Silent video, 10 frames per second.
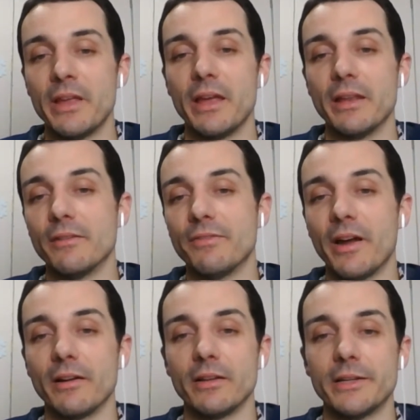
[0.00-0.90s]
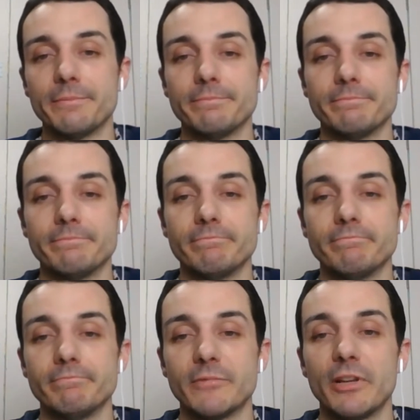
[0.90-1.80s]
And then finally,
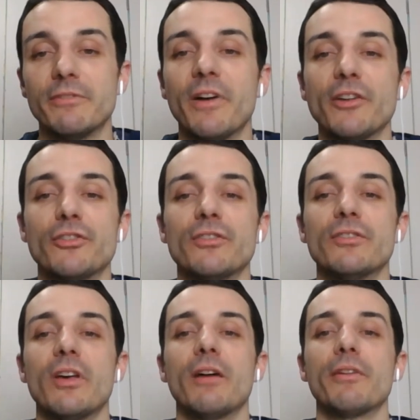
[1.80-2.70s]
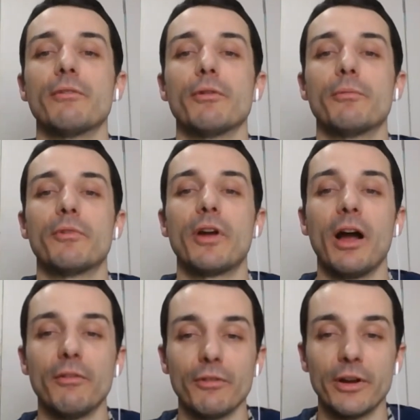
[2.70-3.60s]
Confessions of a
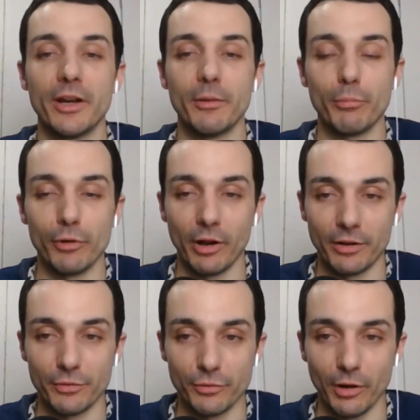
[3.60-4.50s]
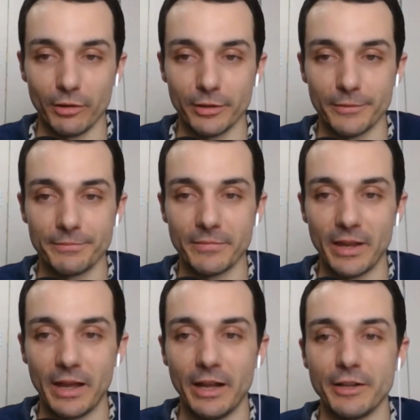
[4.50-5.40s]
Recovering Productive Struggler,
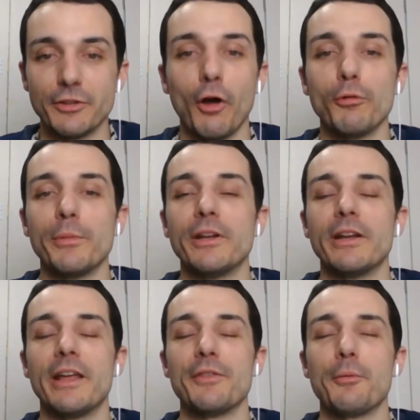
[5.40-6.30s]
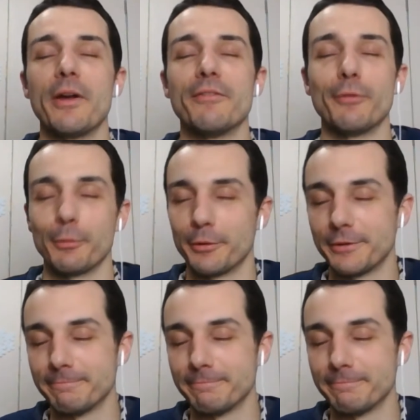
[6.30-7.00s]
an atonement and the way forward.